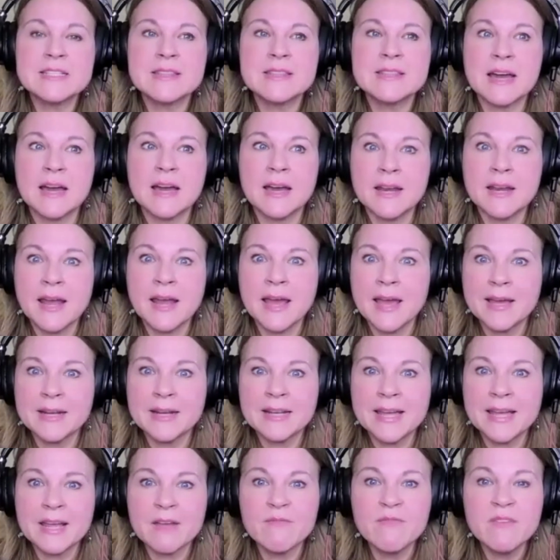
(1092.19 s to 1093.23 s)
that had
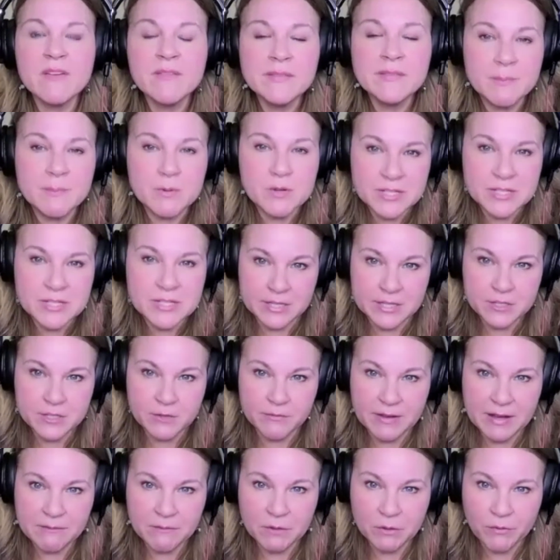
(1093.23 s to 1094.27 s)
like 50%
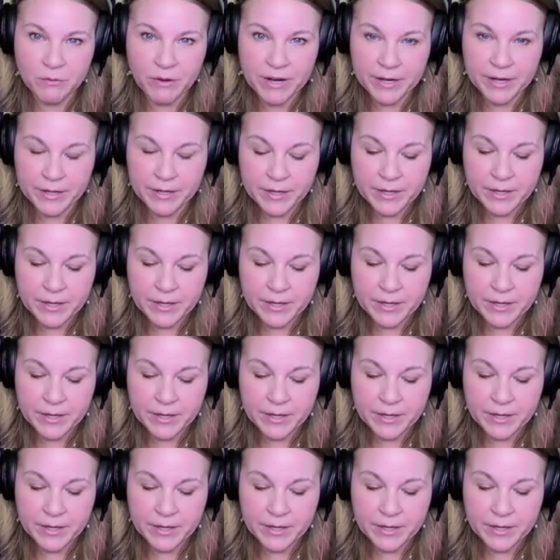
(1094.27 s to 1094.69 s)
survival rate.